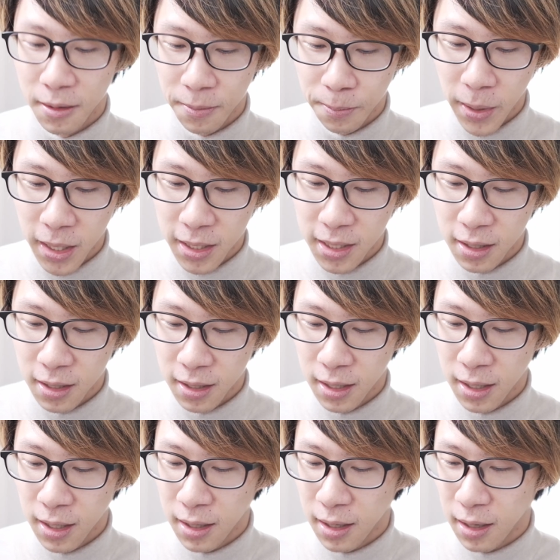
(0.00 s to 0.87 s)
you
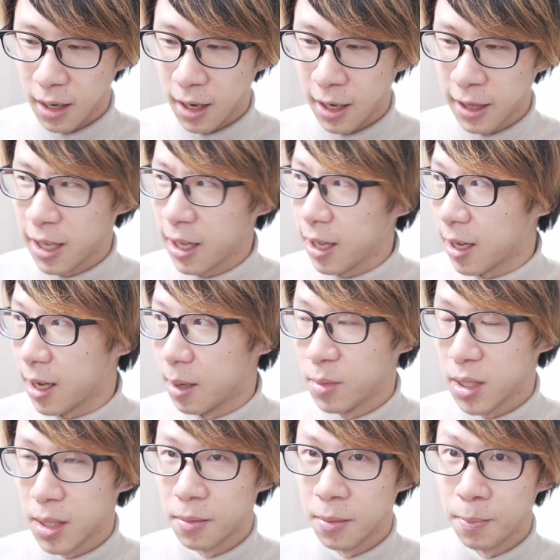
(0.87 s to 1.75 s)
basically, I think it
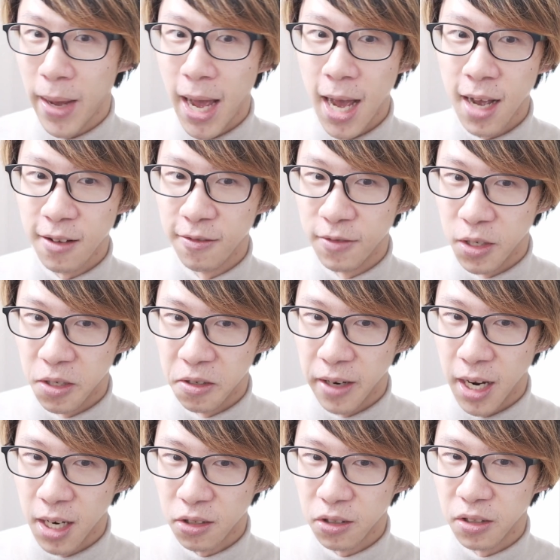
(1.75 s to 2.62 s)
comes in a pack of
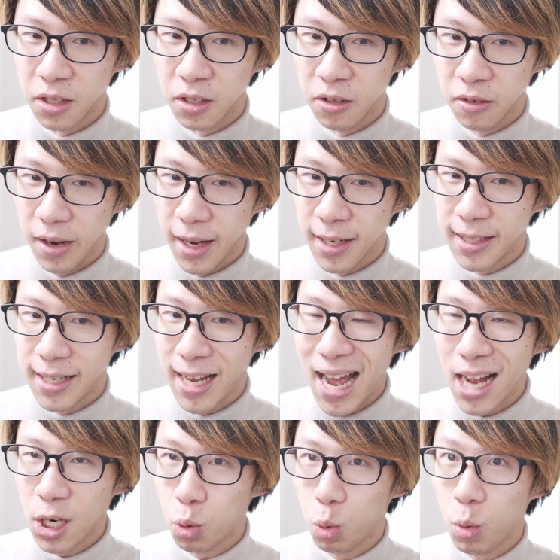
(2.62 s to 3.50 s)
2 actually. You
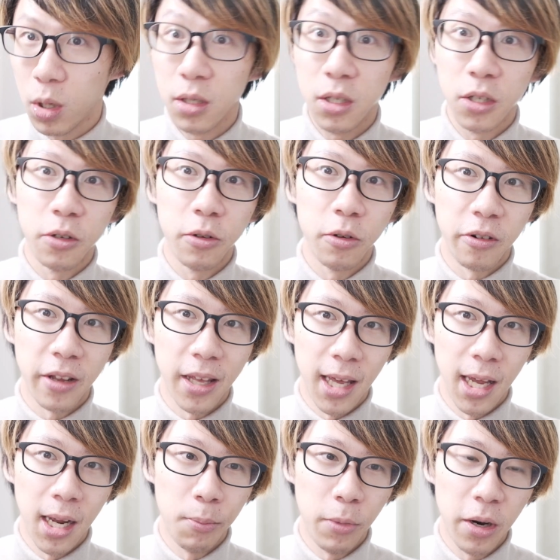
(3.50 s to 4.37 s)
attach one to your
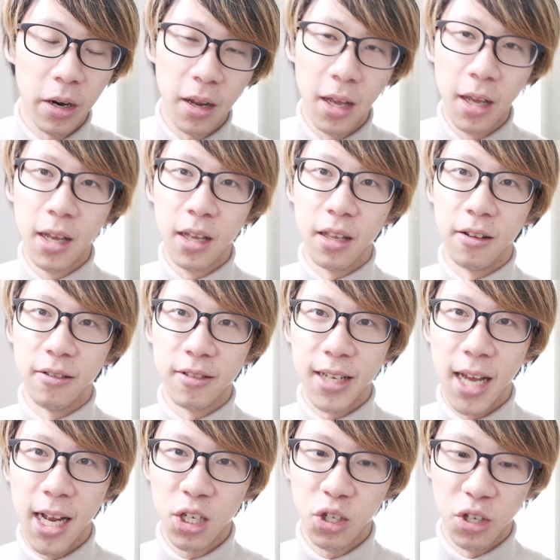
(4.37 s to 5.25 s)
camera, you
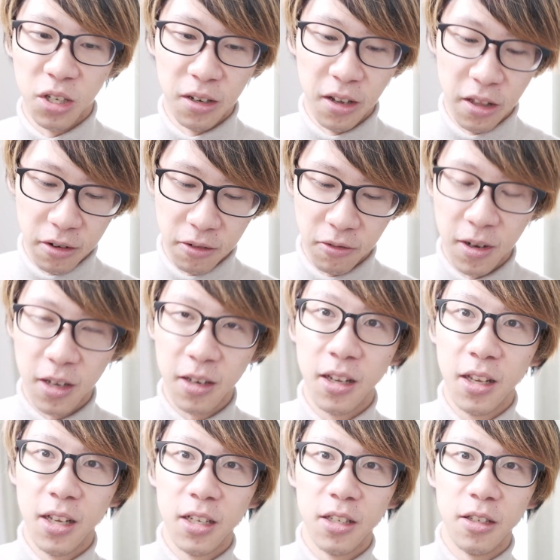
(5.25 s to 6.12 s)
attach another one
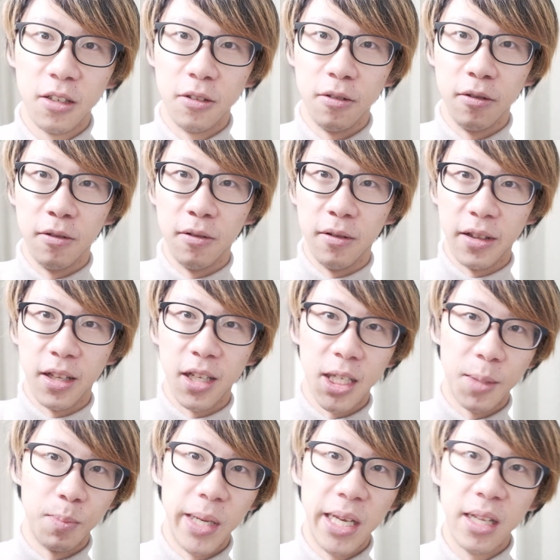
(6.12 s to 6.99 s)
to the
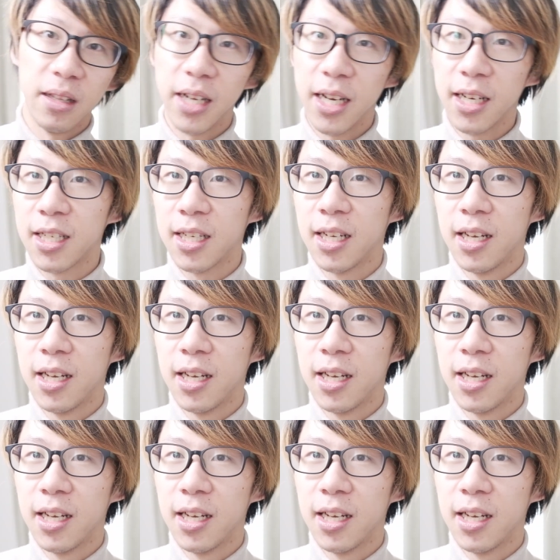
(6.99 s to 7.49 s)
speedlight,